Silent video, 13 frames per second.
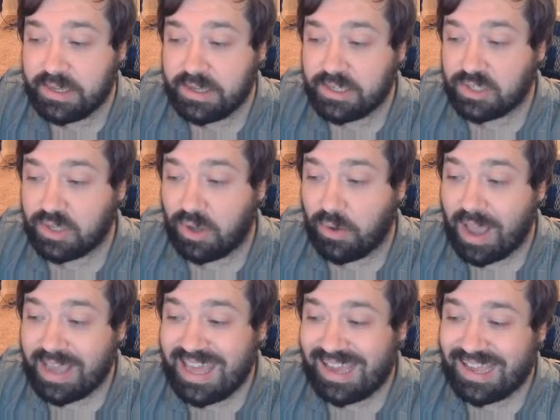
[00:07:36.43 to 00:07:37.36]
So I
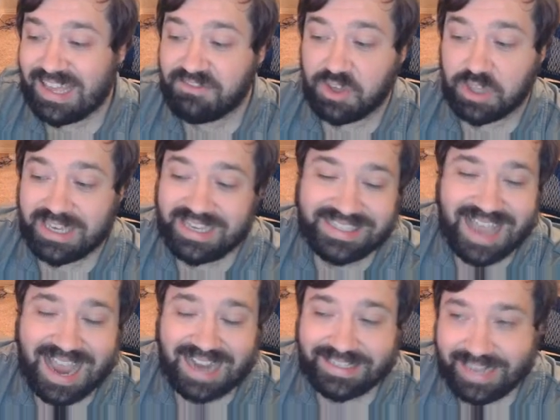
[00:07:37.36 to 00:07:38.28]
can't give you the
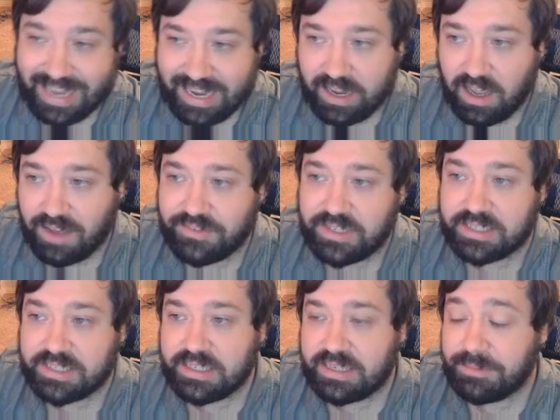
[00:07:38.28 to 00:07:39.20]
exact date,
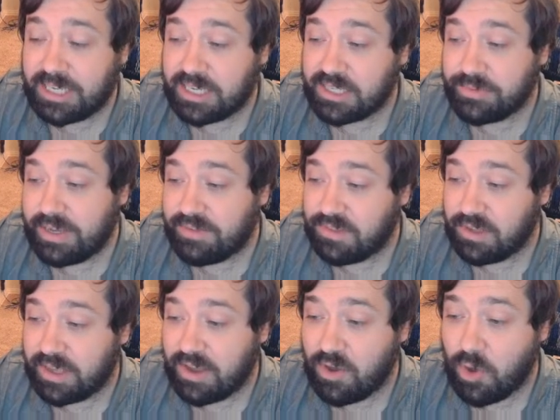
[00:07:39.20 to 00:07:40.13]
obviously, because we have
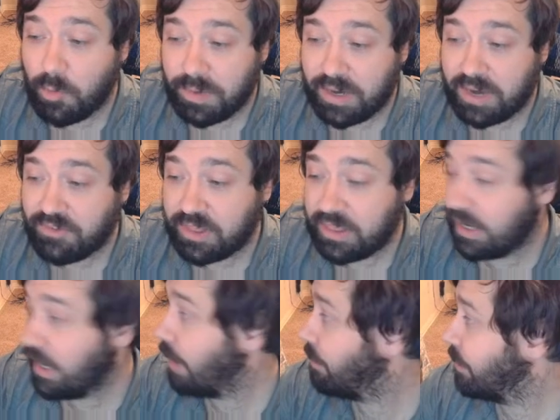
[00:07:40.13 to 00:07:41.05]
to open
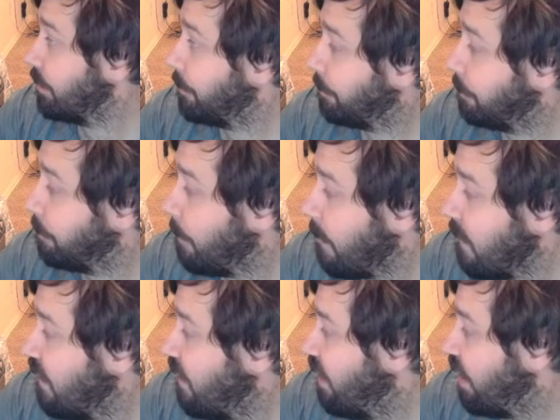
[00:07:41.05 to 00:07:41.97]
everything up.
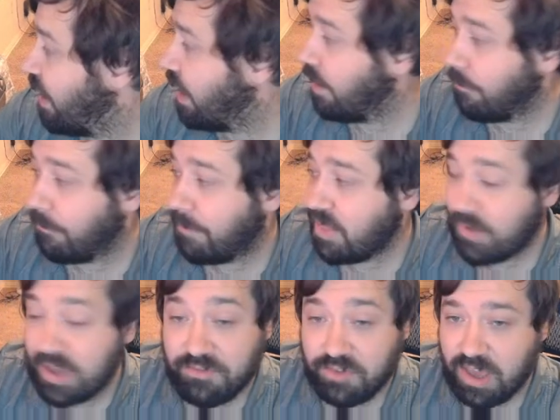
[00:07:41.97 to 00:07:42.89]
By the
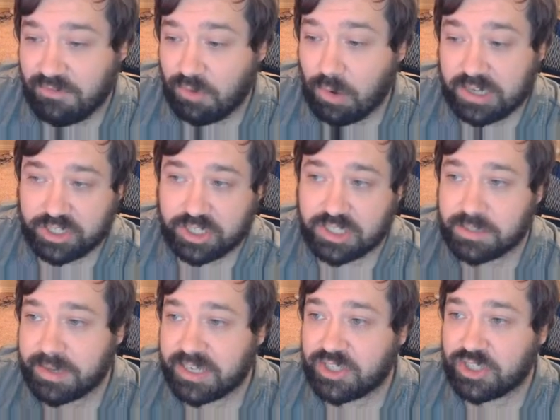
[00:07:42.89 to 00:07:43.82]
way, if you have questions,
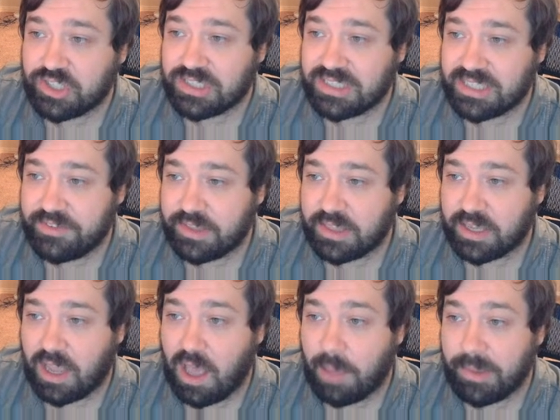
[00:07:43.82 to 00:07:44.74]
make sure to just leave it in the
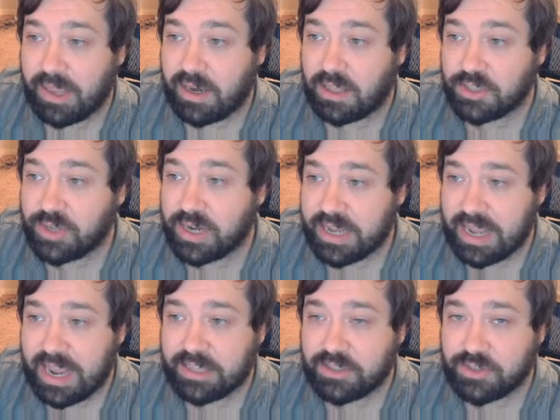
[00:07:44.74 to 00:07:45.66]
comment, and I'll try to
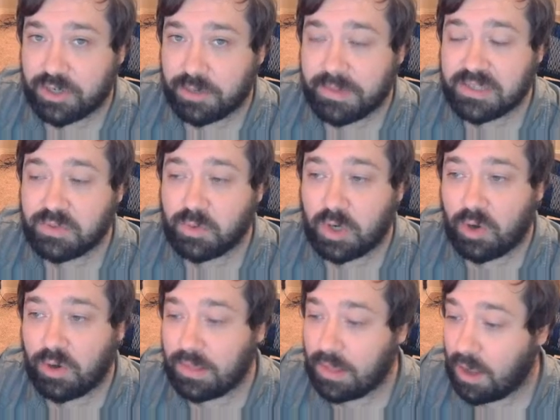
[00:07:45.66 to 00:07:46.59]
answer them as we're
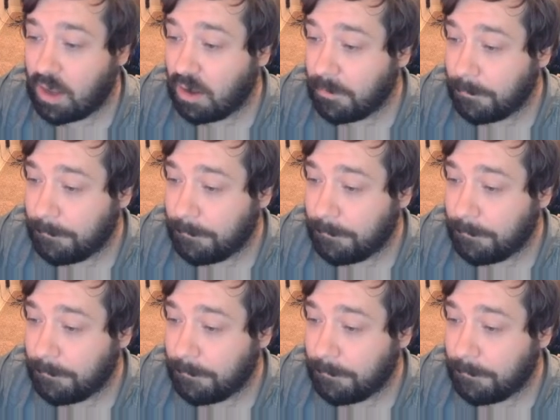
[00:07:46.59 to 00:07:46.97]
going along.